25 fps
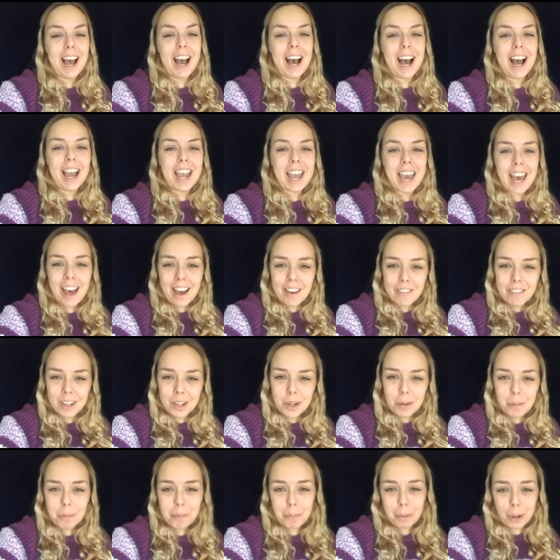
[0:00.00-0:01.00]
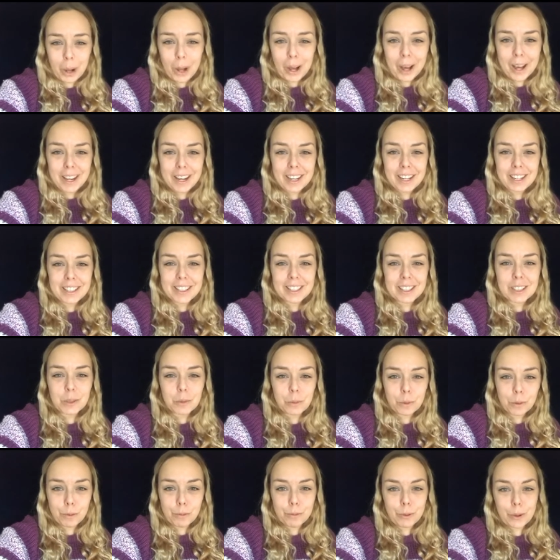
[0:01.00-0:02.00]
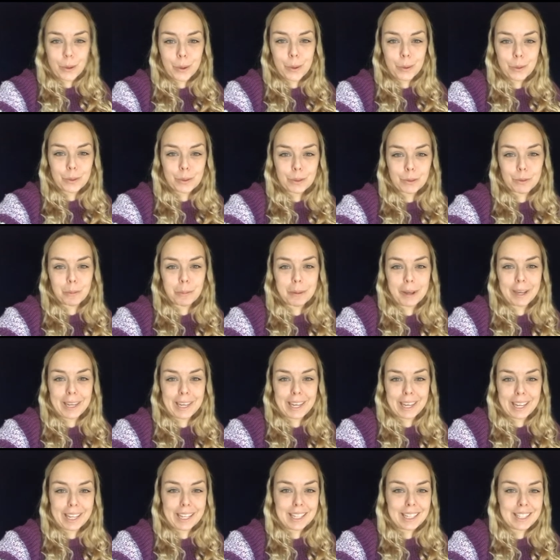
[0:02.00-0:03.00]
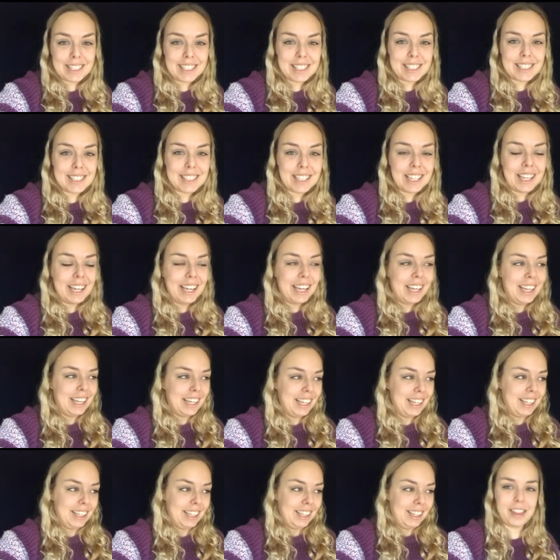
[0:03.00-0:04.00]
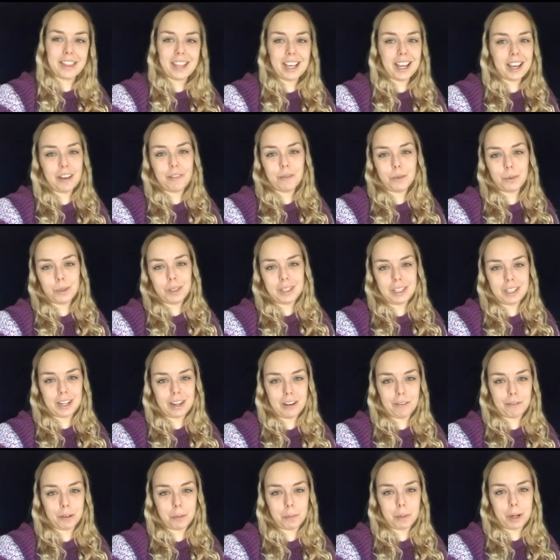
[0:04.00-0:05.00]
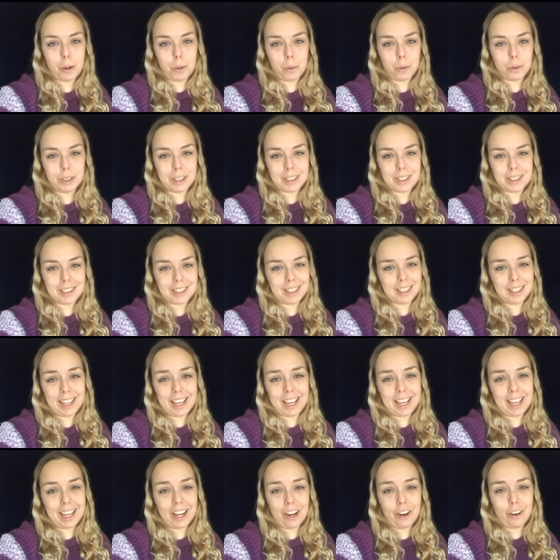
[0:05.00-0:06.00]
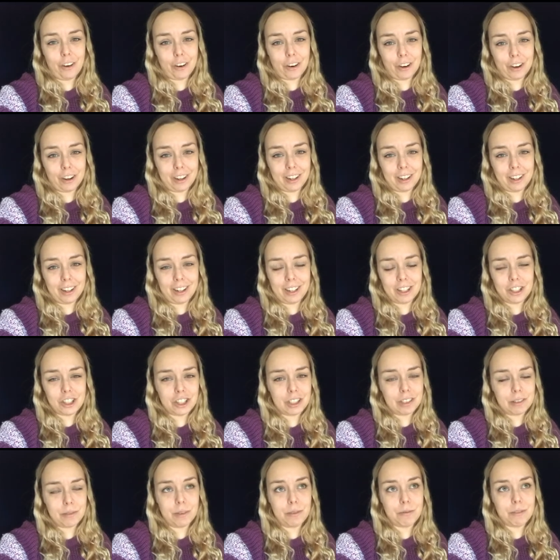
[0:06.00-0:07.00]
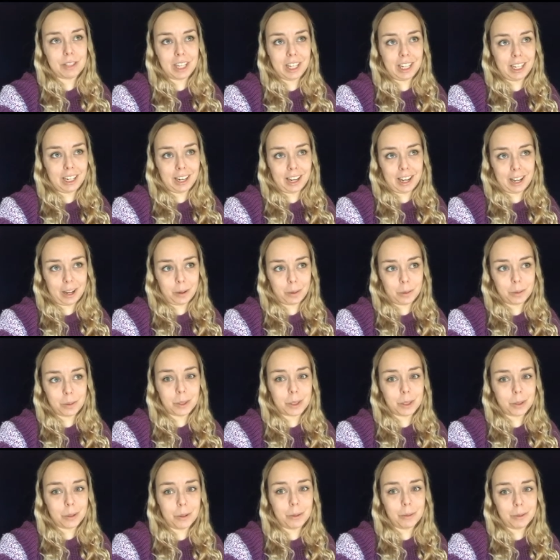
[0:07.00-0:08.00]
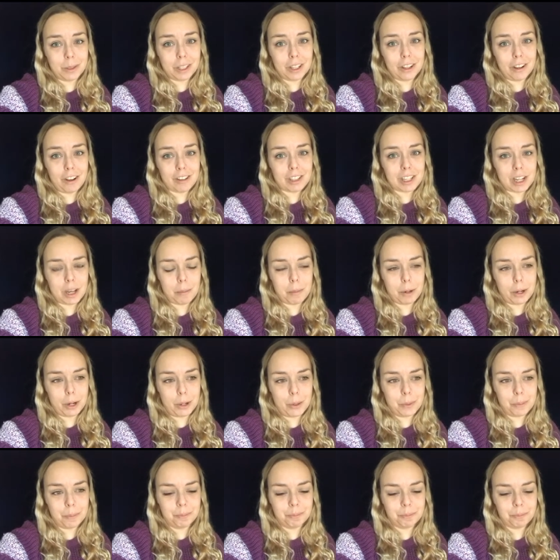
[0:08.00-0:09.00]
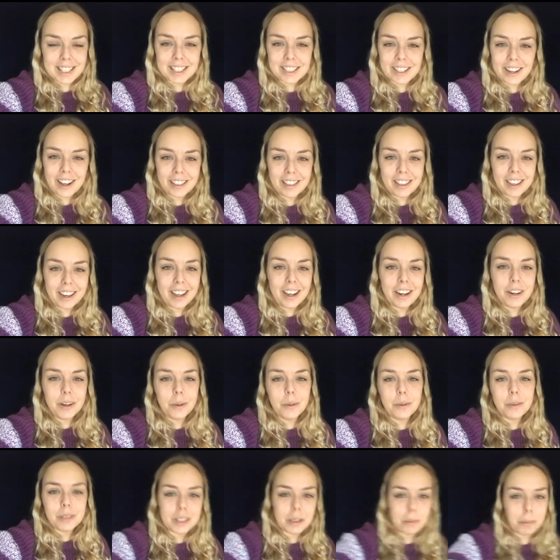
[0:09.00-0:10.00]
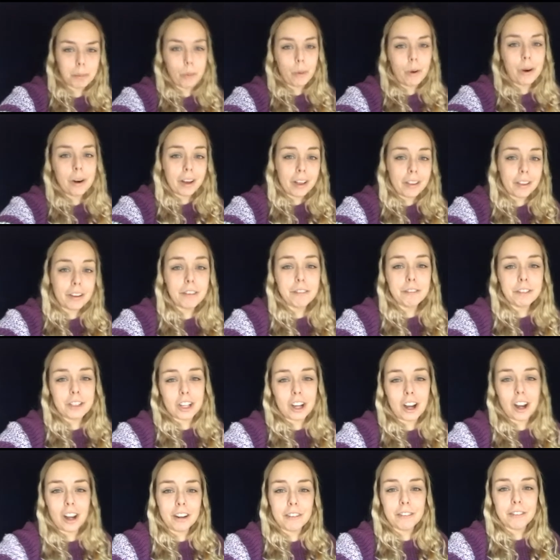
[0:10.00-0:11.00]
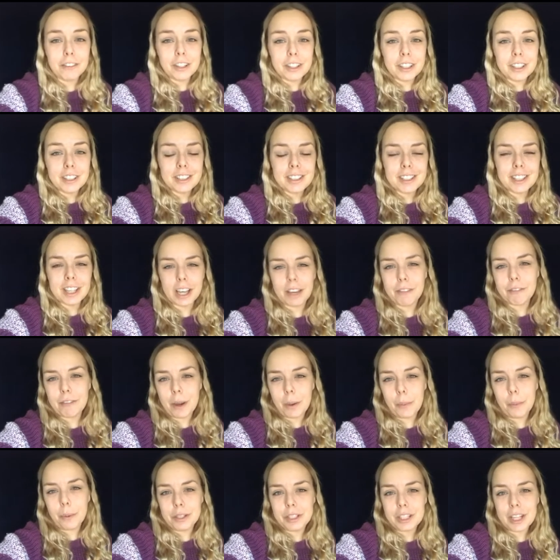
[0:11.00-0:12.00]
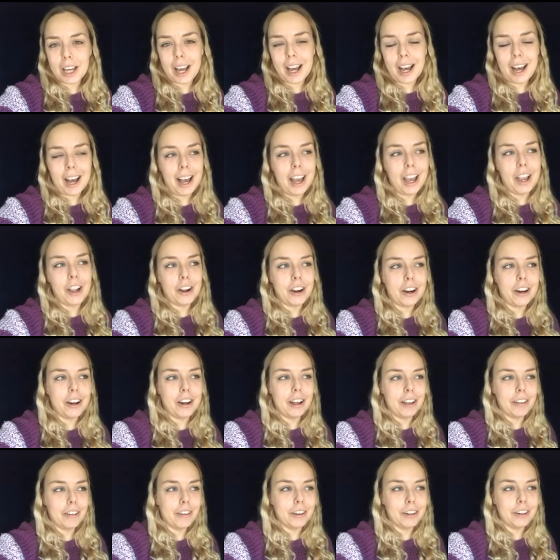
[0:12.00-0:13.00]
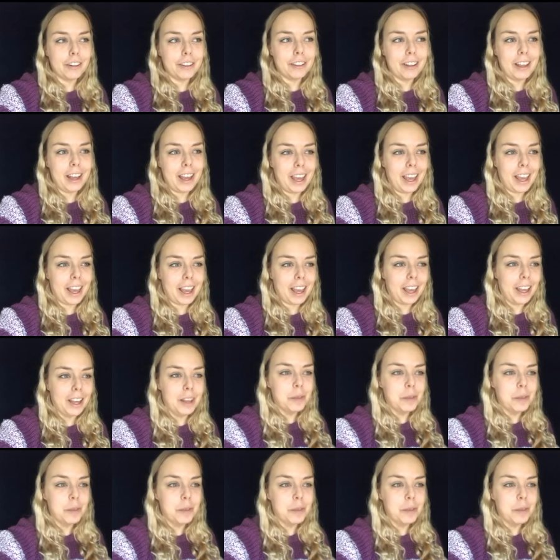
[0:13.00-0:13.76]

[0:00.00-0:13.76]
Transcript: I haven't bought school photos for my kids. I think I've only done it for my oldest in like kindergarten and she's 15 now, so it was a long time ago. It's not that I don't support other photographers, like if I were to hire another like